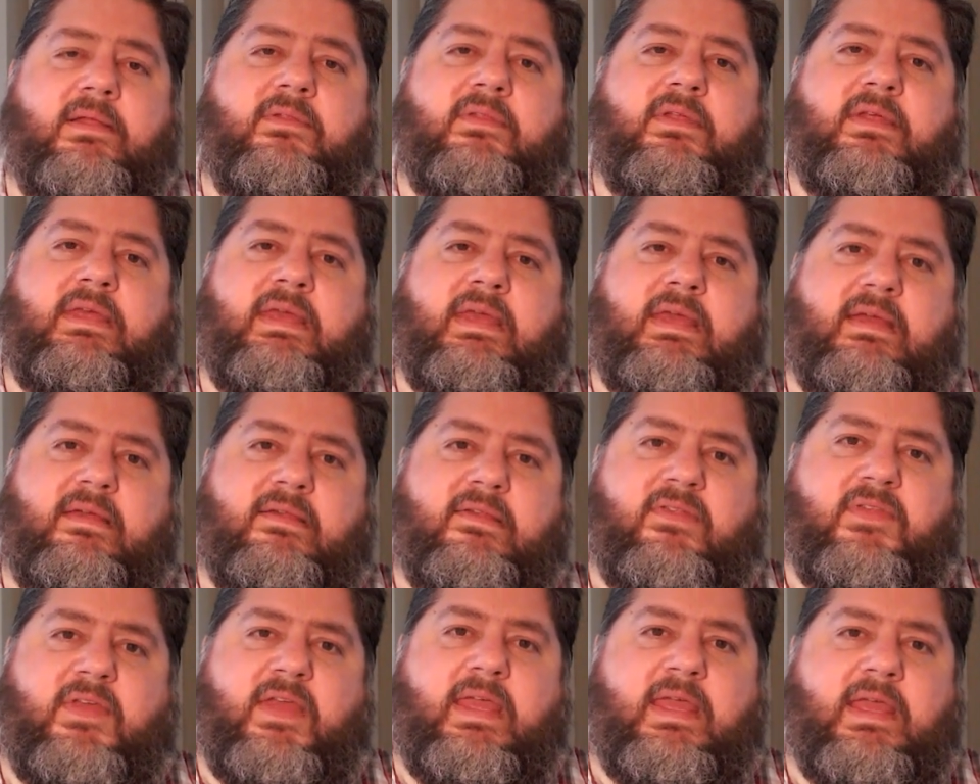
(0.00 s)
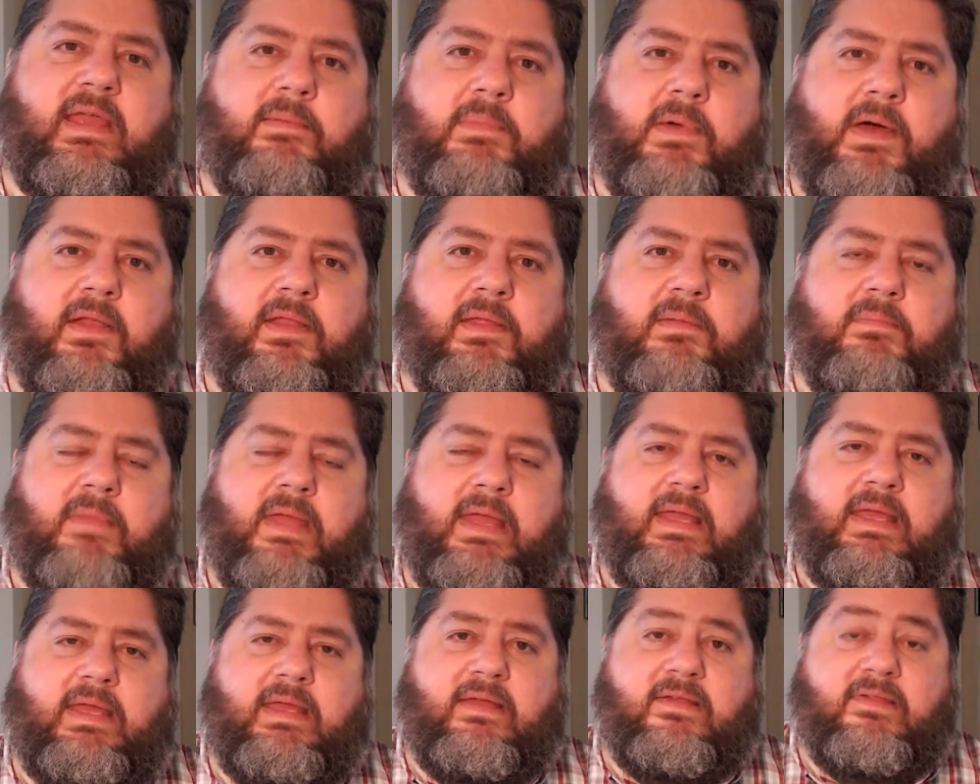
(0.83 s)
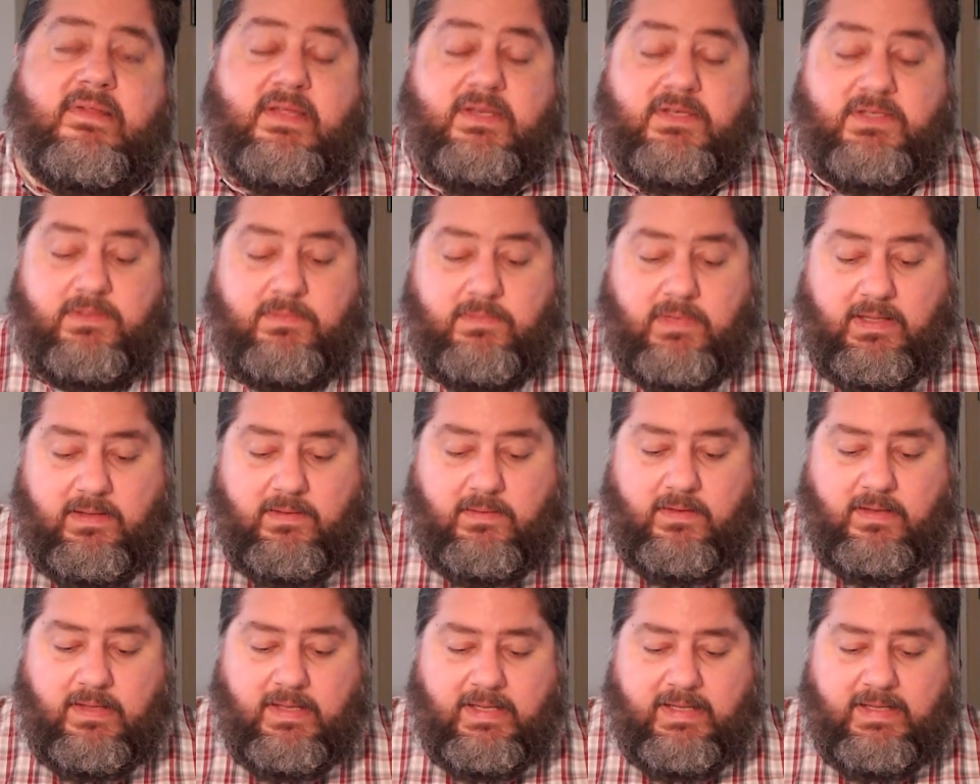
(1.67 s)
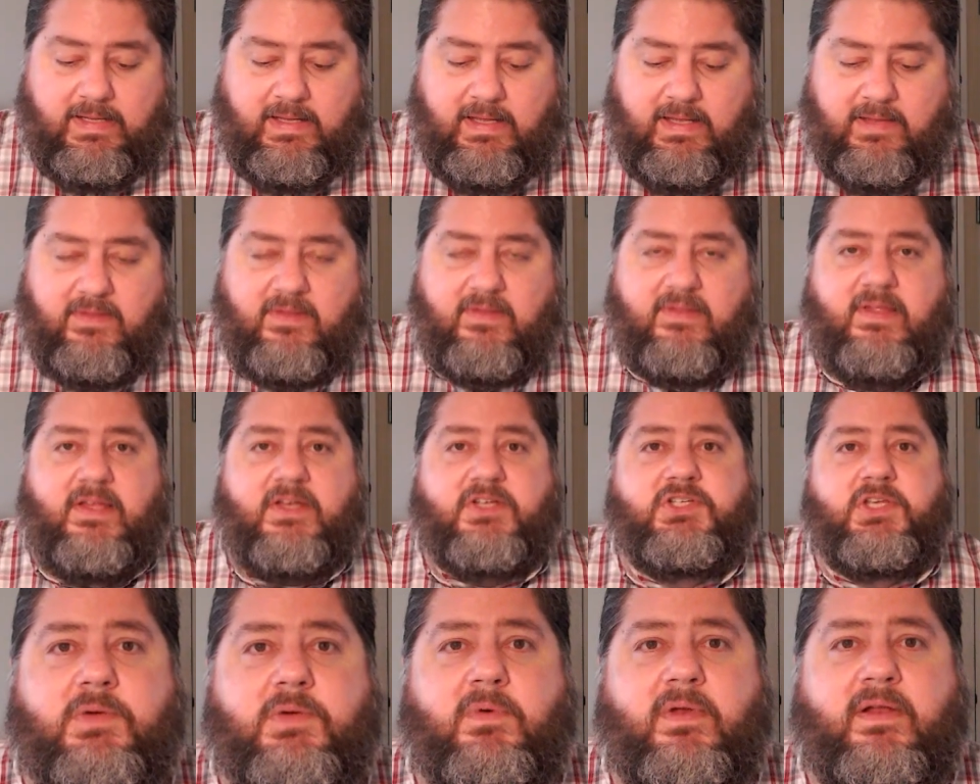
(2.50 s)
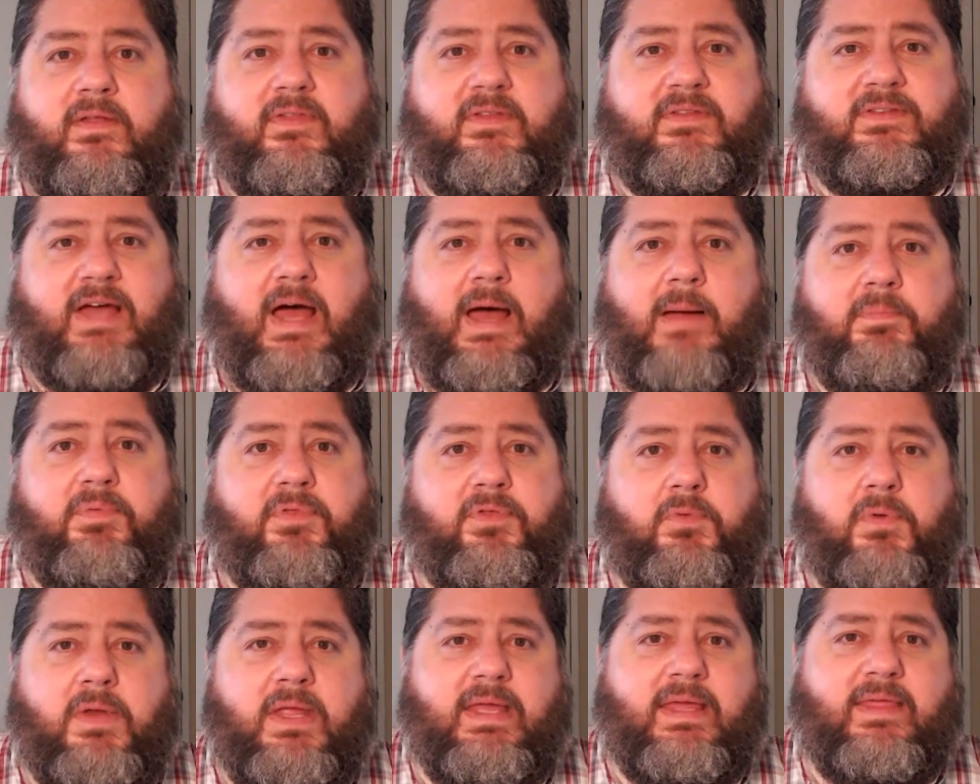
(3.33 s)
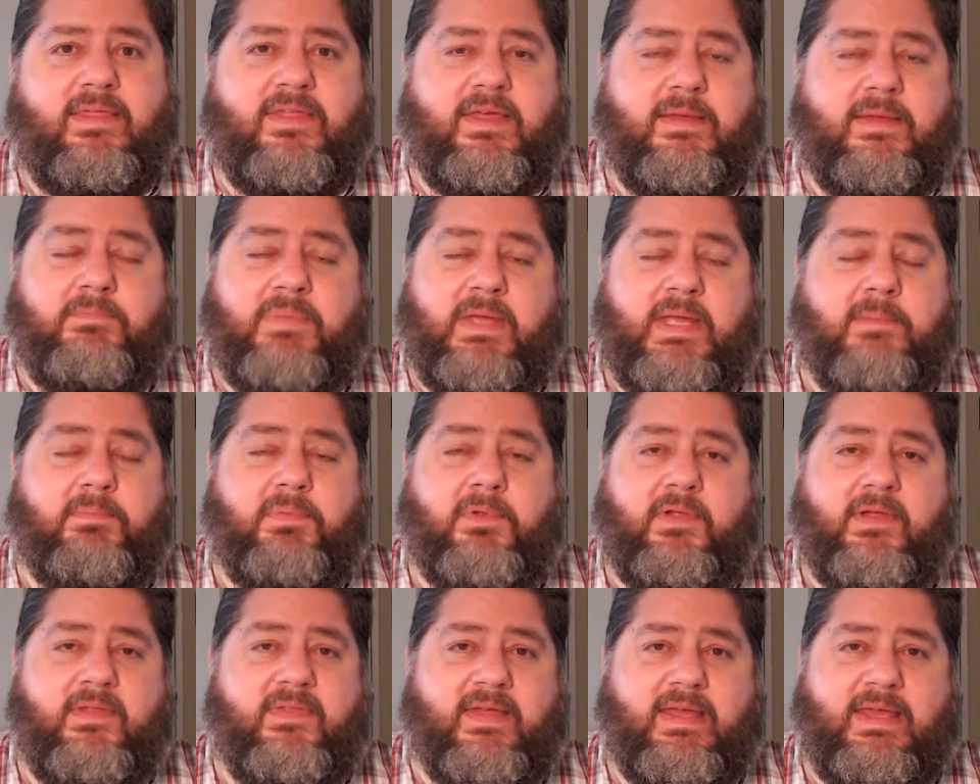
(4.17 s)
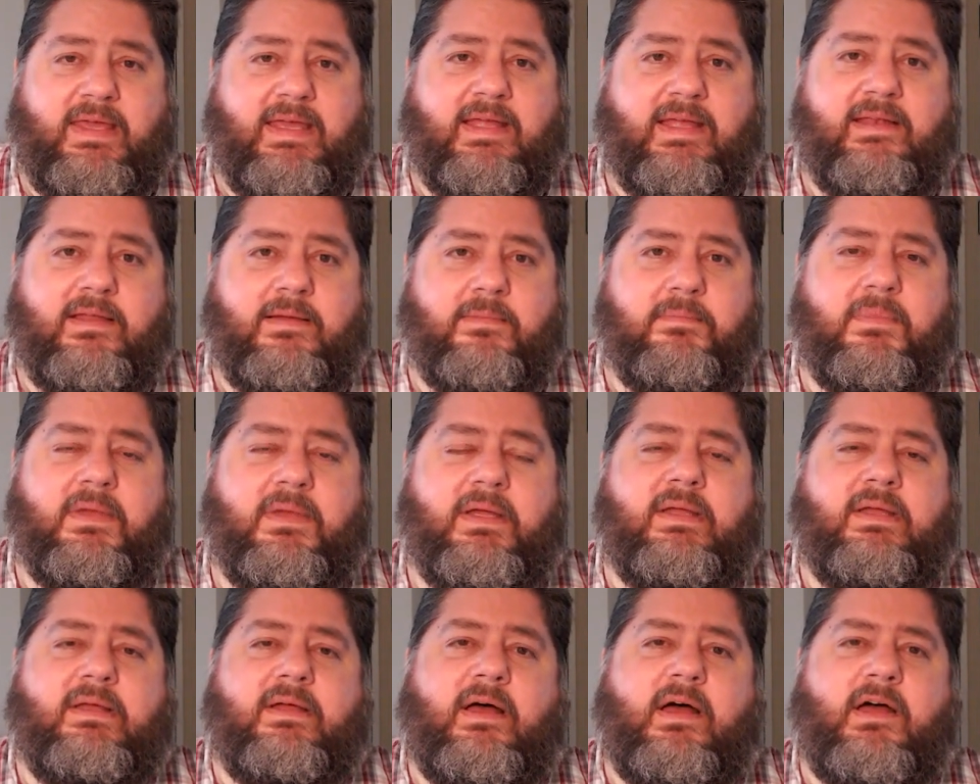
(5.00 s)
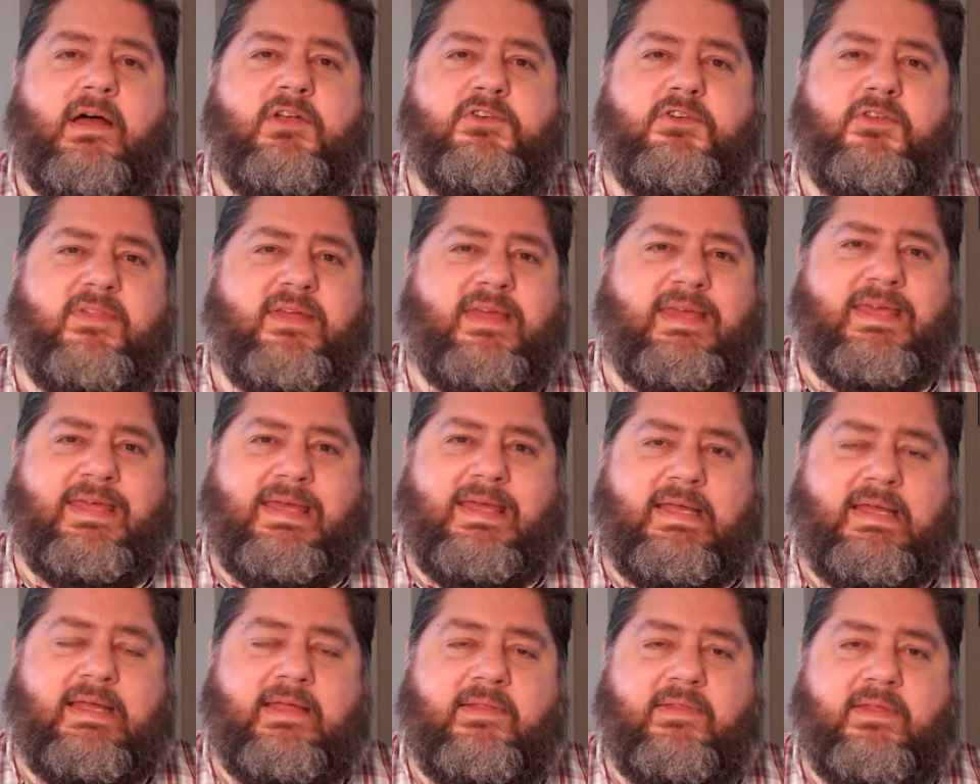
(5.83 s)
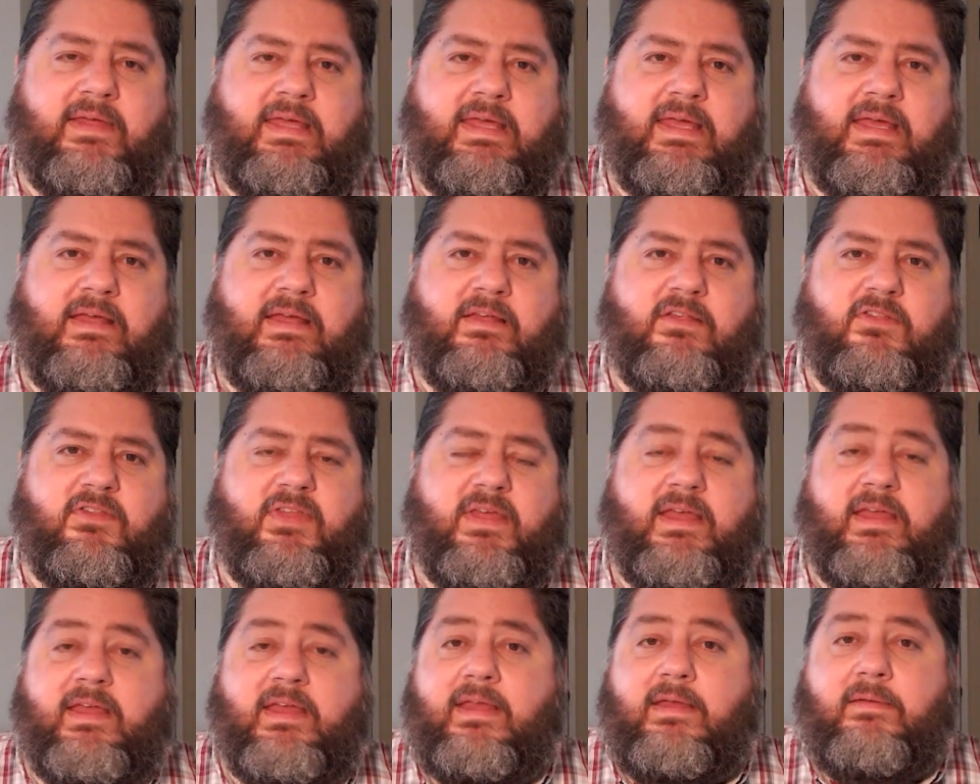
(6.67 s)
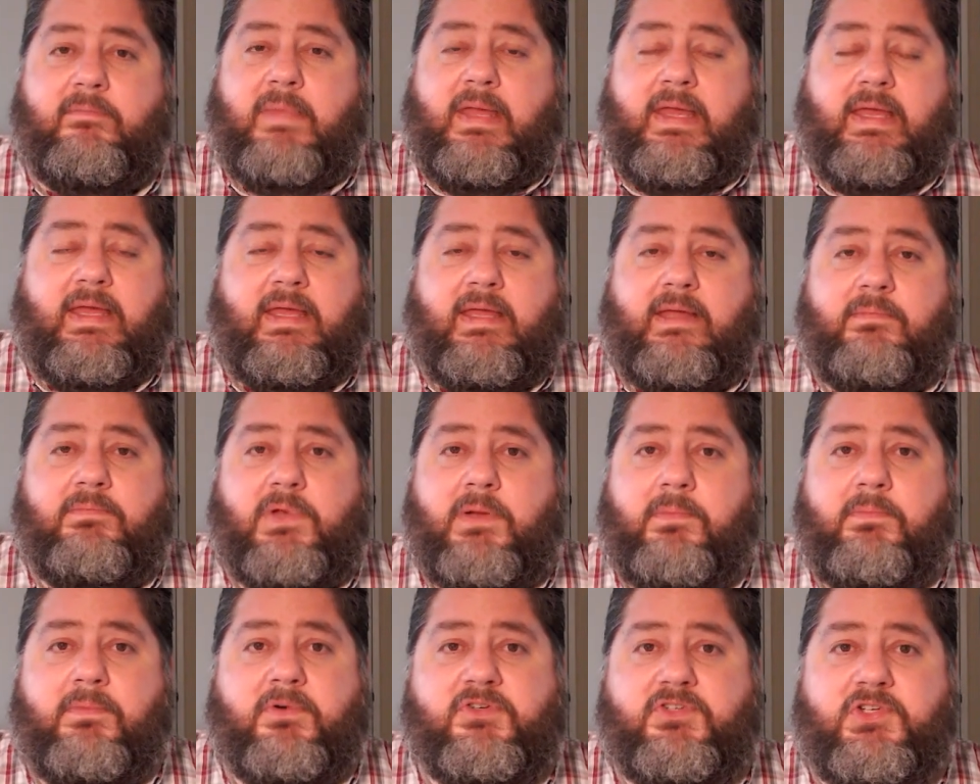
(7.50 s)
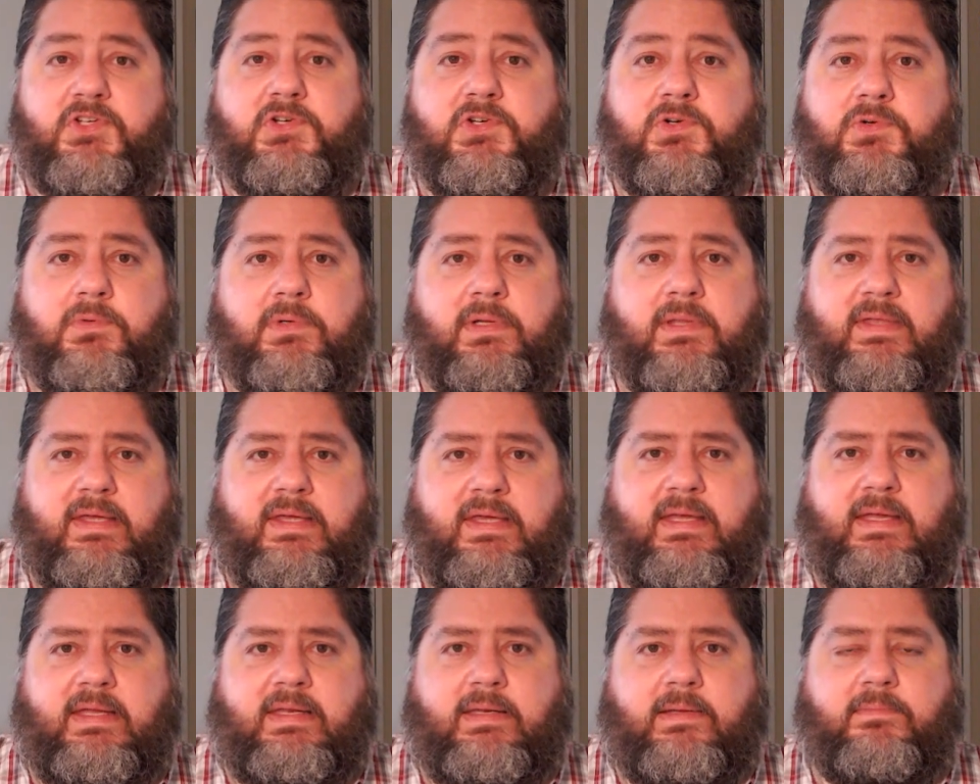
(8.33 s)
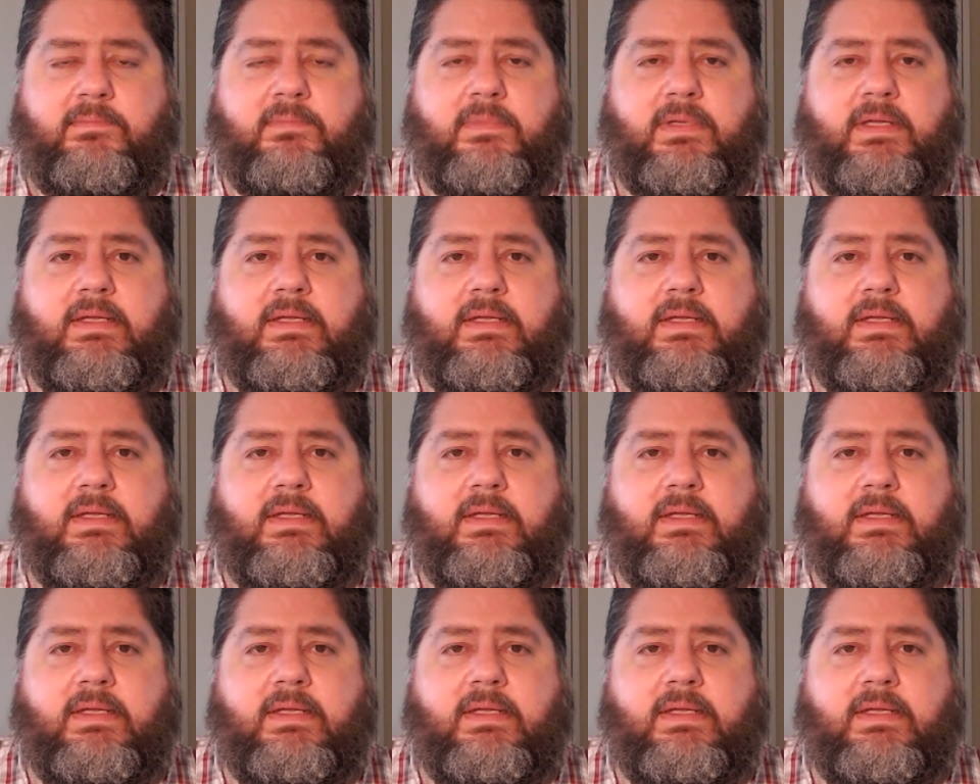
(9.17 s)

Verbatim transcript: The king is thinking about him making a sen- uh, he's essentially of the top three th- people in the kingdom under the king, and the king is thinking of making him number two in the kingdom.